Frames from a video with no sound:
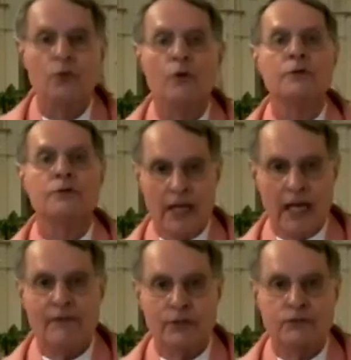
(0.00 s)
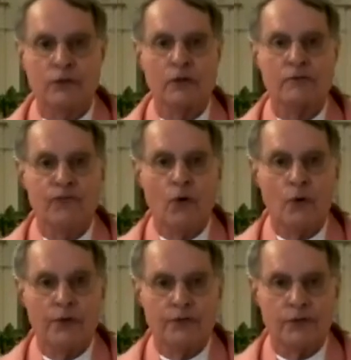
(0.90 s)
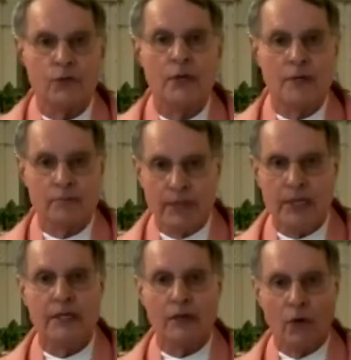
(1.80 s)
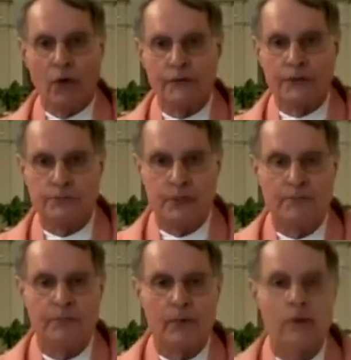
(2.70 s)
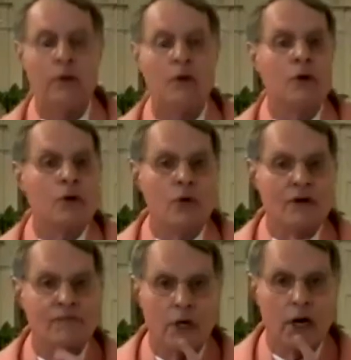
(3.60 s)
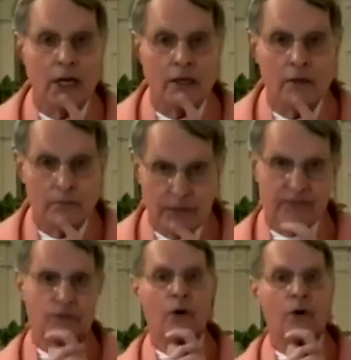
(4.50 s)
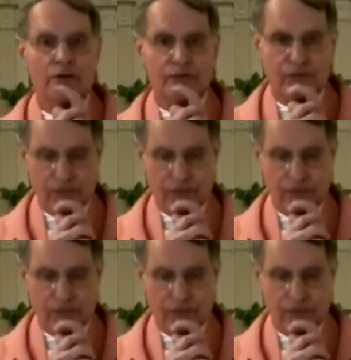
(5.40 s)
to heaven, to look forward to meeting all these people who have gone before us.